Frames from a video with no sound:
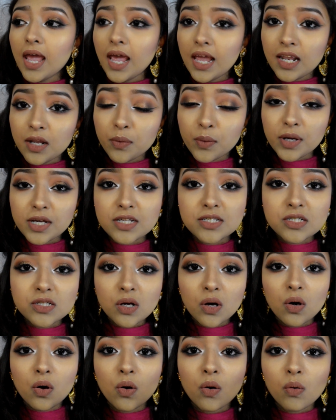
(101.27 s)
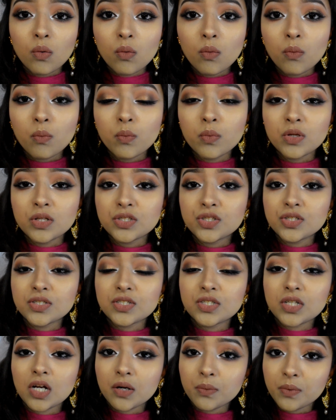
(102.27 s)
Anyway, so we'll
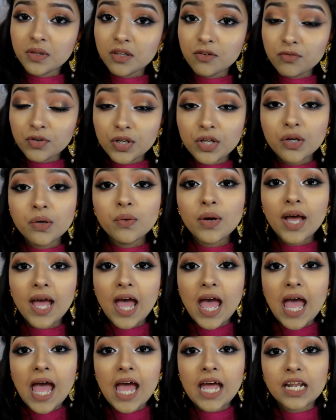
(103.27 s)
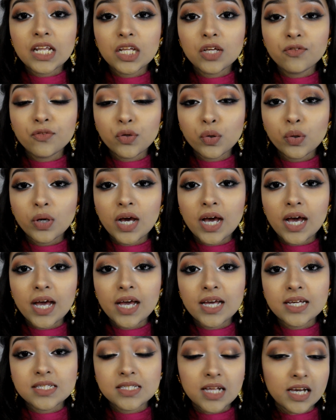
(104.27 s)
just start with the video, and if you
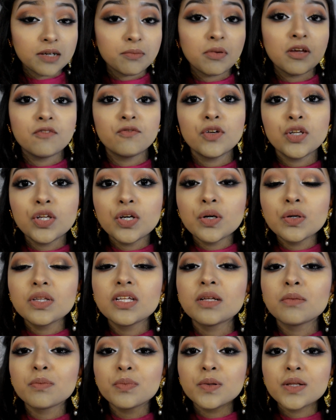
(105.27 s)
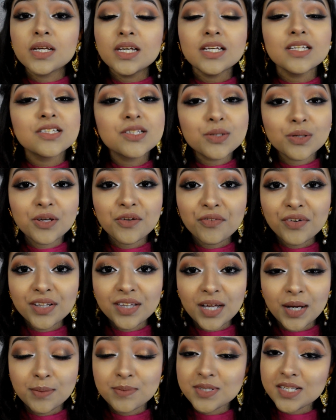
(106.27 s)
guys like my video, then please do give a
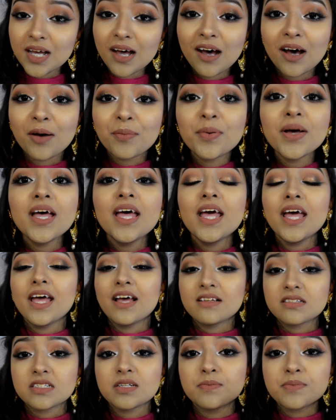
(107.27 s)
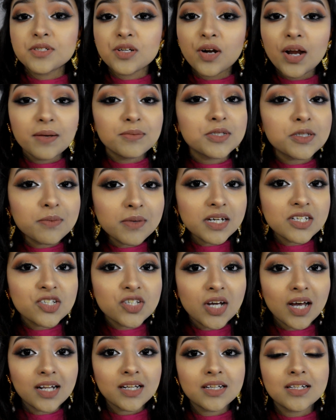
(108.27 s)
thumbs up and subscribe to my
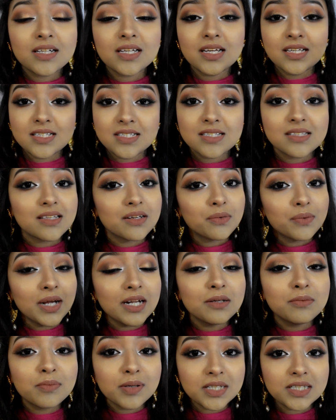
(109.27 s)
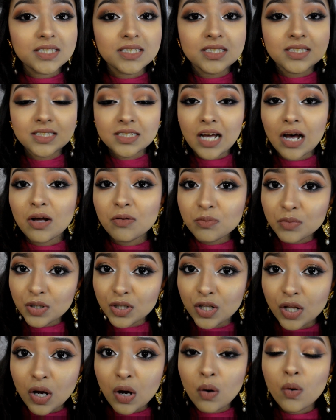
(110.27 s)
channel. It's the red button down
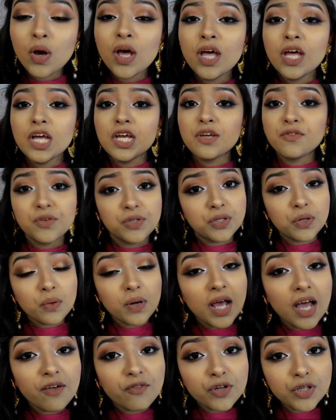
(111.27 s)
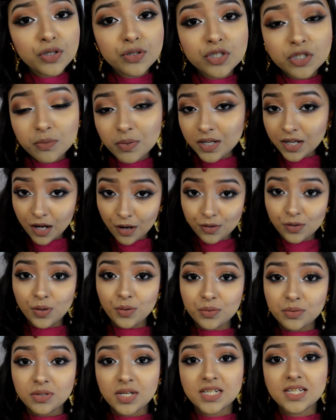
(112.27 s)
below. If you don't have a YouTube account
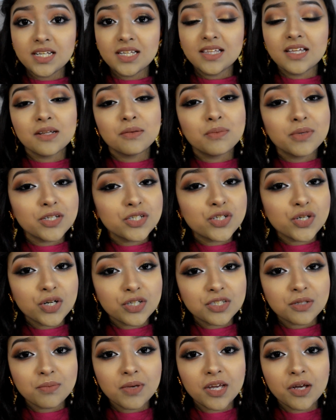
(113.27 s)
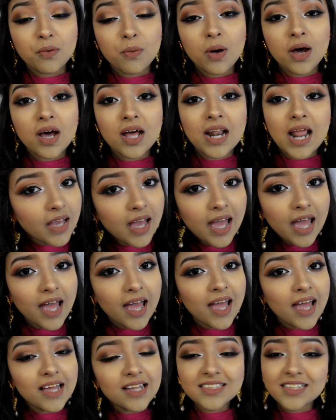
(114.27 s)
already, then be sure to make one,
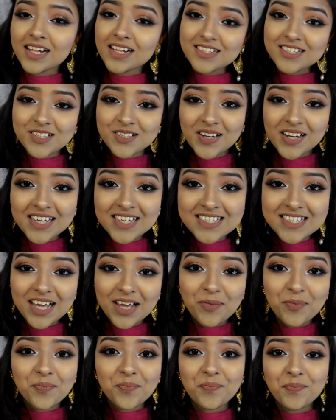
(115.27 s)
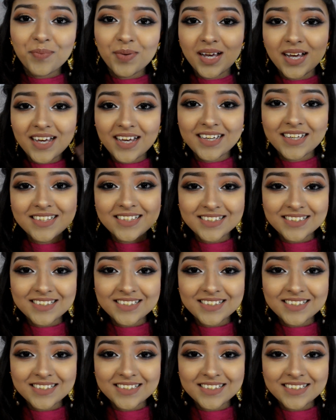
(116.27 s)
and I'll see you next time. Bye.